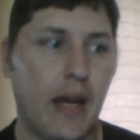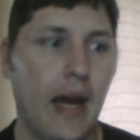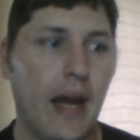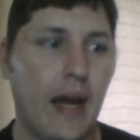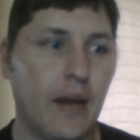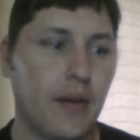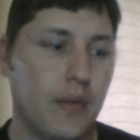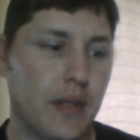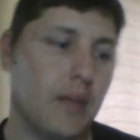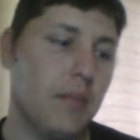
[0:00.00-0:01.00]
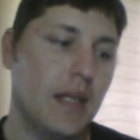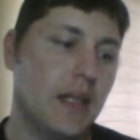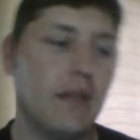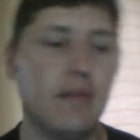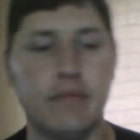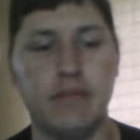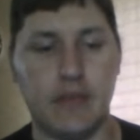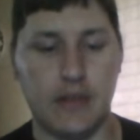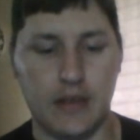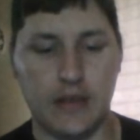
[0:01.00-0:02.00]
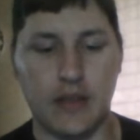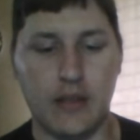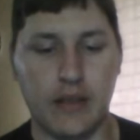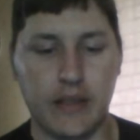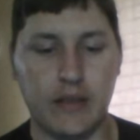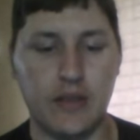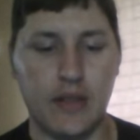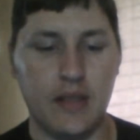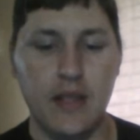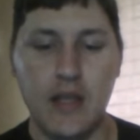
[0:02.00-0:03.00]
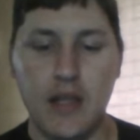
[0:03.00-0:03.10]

I recommend it. That's all I can say.